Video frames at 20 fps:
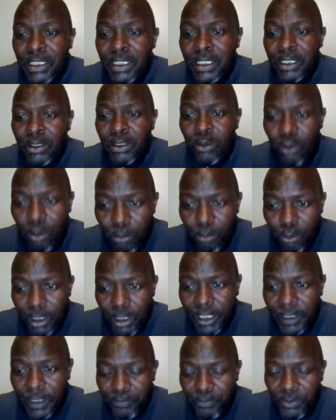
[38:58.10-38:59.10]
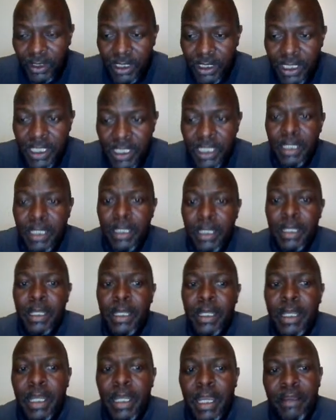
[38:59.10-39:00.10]
homework.
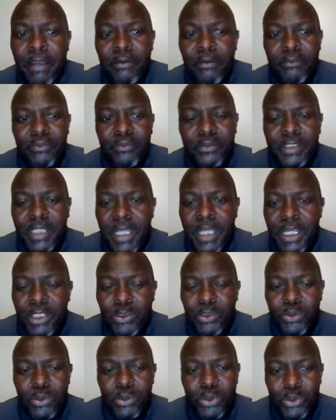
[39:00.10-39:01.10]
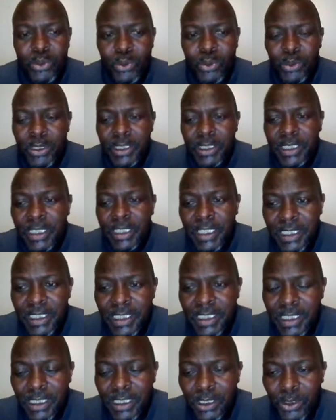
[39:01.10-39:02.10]
I have tried to do it as
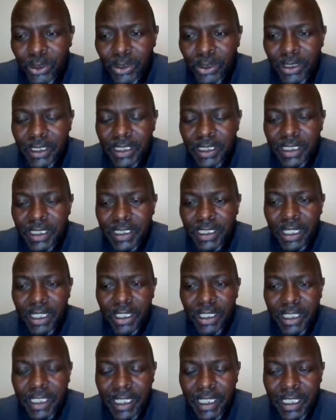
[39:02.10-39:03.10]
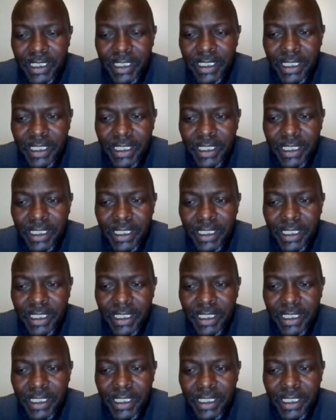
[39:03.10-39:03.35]
slow as I can in